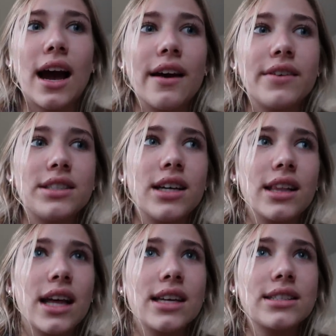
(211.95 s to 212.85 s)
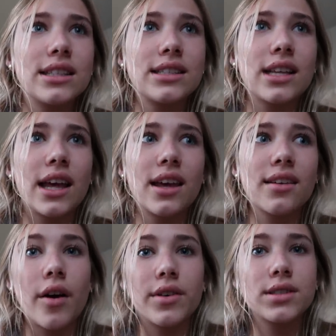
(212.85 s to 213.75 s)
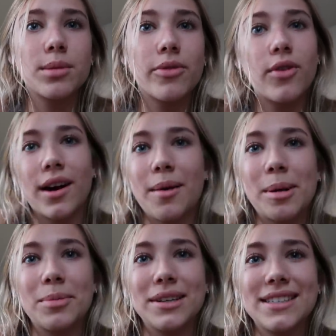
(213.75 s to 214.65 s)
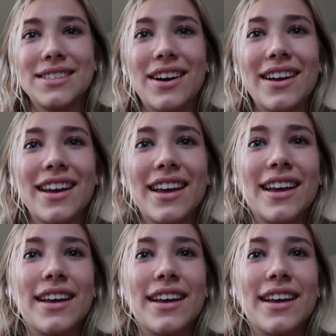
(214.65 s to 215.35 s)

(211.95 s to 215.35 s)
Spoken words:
I haven't done that since like obviously before I got my braces on.